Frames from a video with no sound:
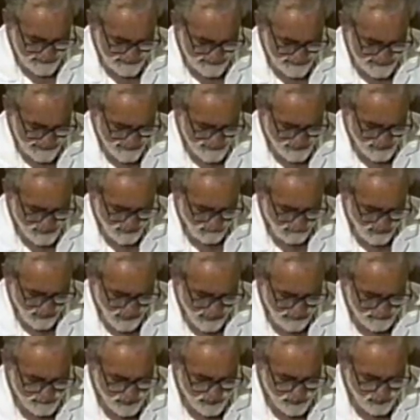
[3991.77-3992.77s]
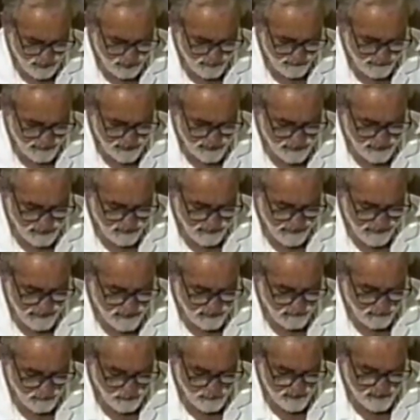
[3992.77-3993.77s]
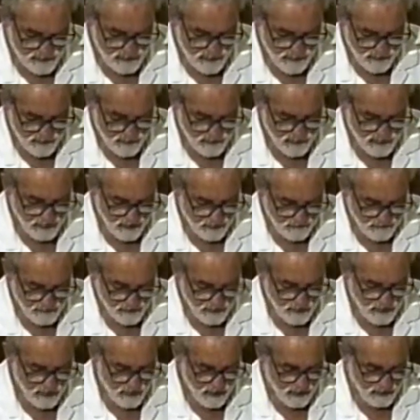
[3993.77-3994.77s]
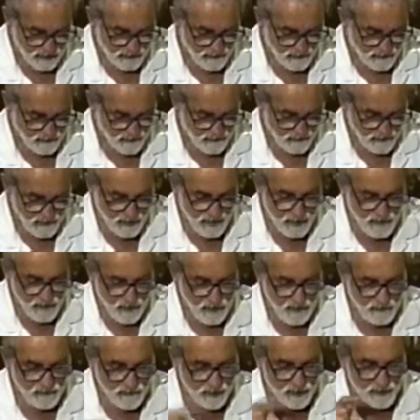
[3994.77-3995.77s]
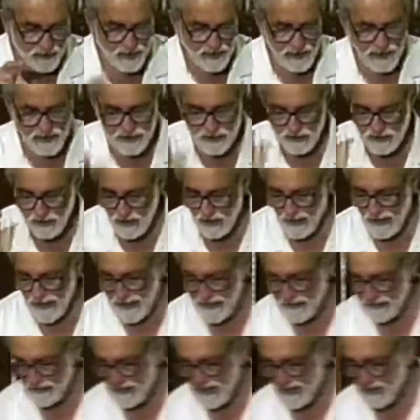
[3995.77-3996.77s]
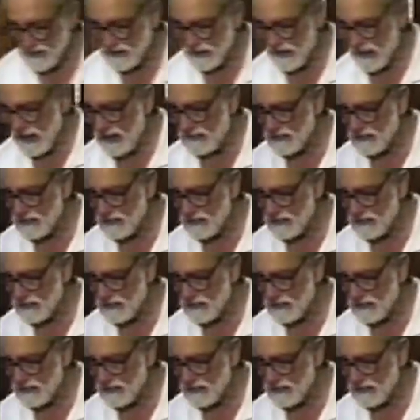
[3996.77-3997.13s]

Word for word: the sense of the aptitude of each class for receiving the gift of God. For each class has an